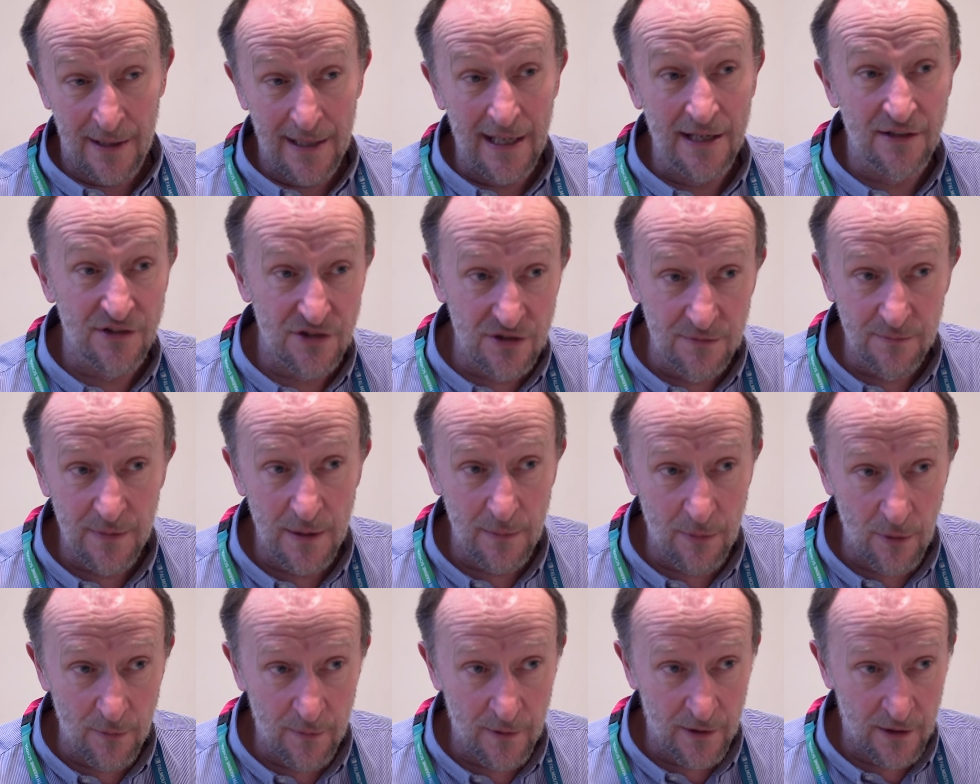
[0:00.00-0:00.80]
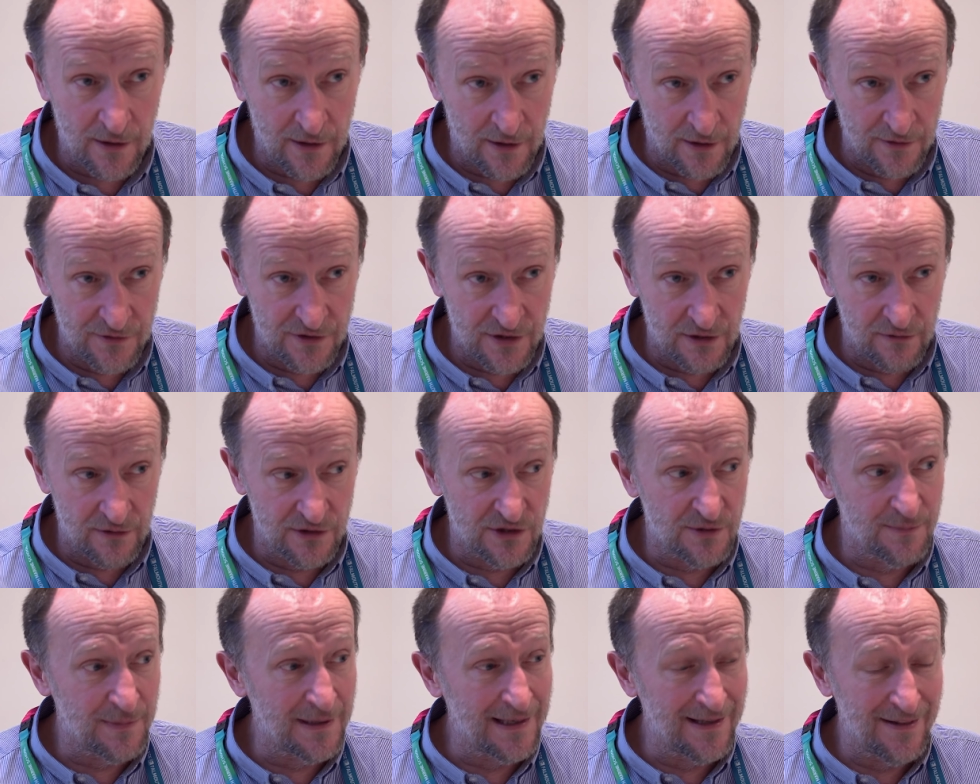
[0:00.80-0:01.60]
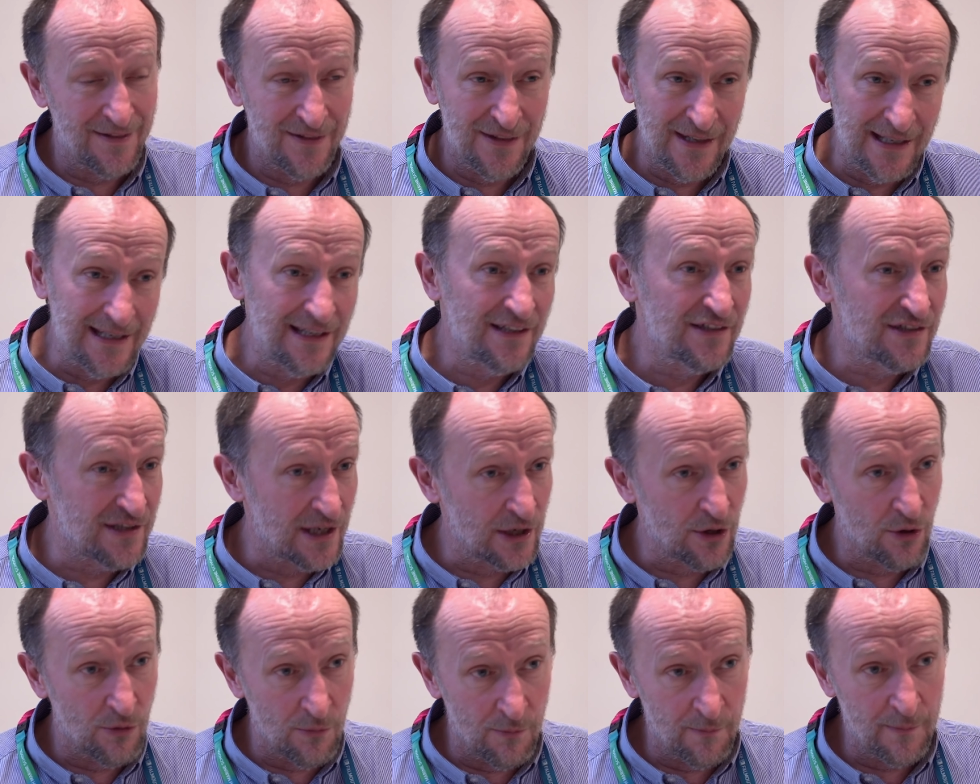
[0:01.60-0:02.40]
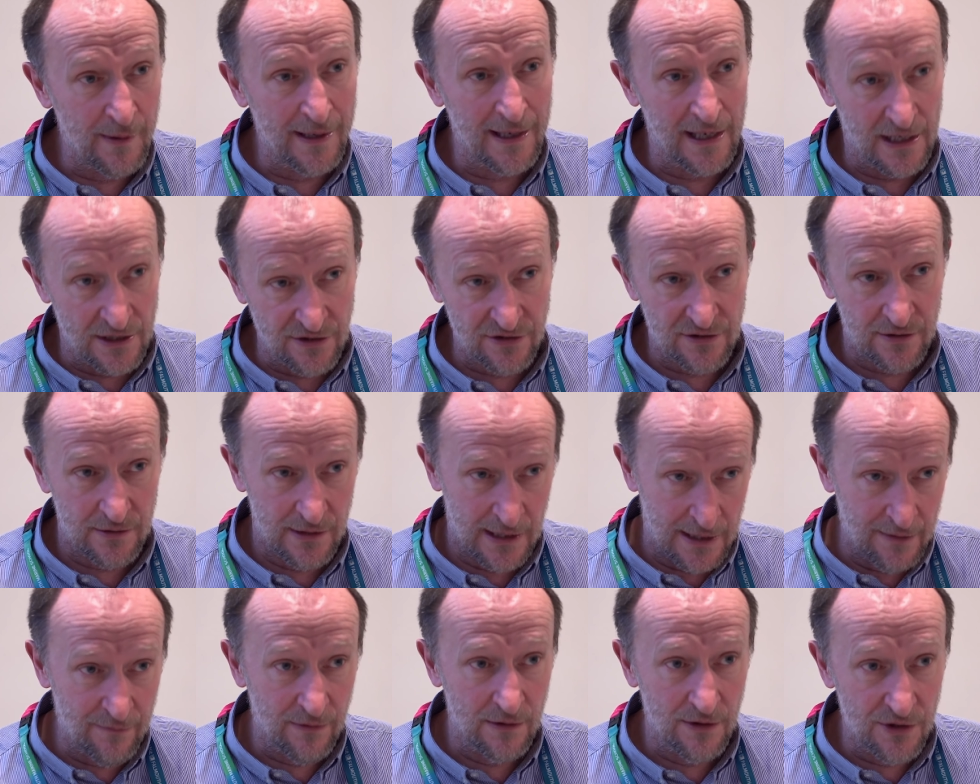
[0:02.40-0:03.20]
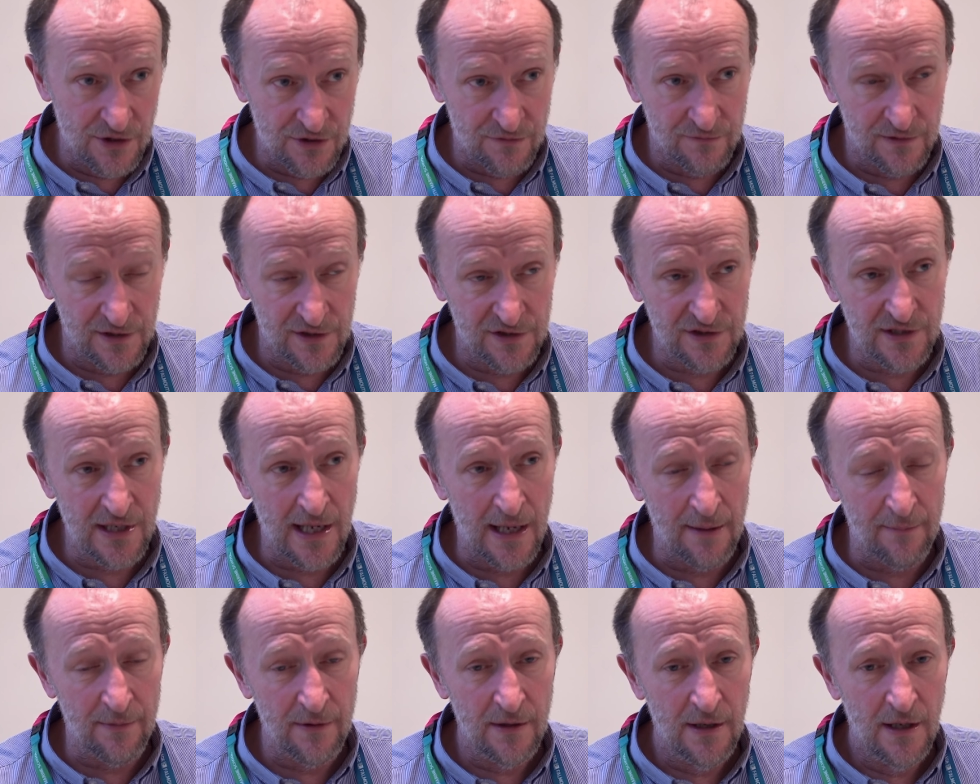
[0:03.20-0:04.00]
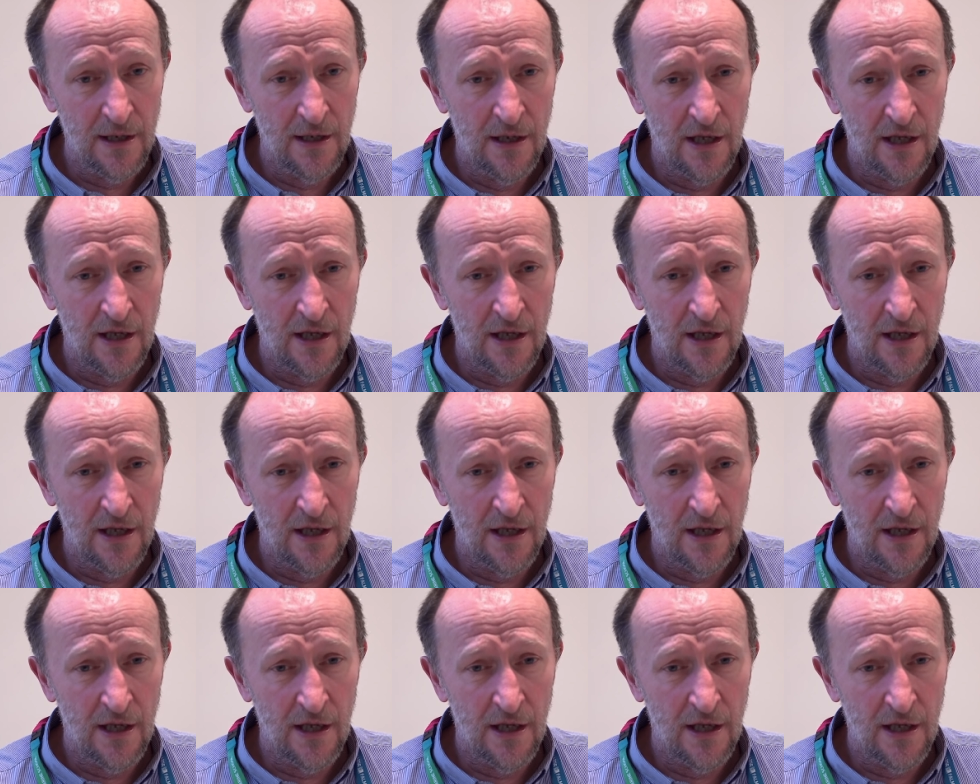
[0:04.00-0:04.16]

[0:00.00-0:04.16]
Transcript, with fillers: Again, some people consider it to be the single biggest evolutionary step,